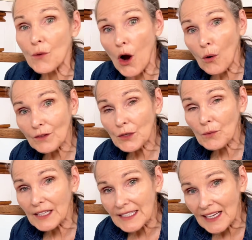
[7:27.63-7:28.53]
you only
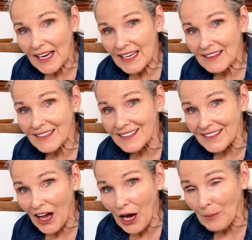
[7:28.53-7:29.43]
want to tighten this
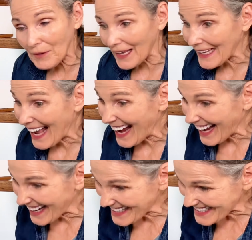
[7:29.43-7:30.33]
up like
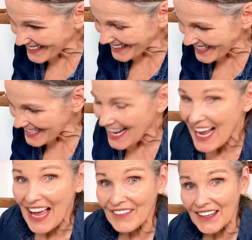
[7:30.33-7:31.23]
hand tight,
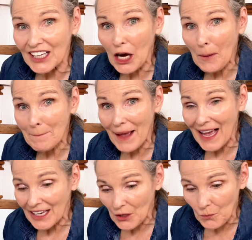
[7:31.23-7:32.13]
and then come
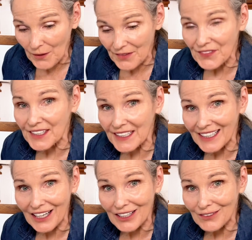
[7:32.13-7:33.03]
back with the
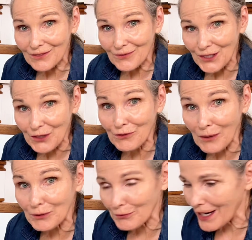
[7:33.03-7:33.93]

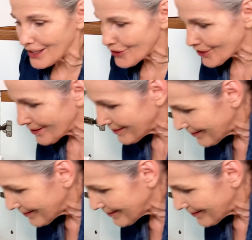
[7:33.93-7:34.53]
rubber wrench.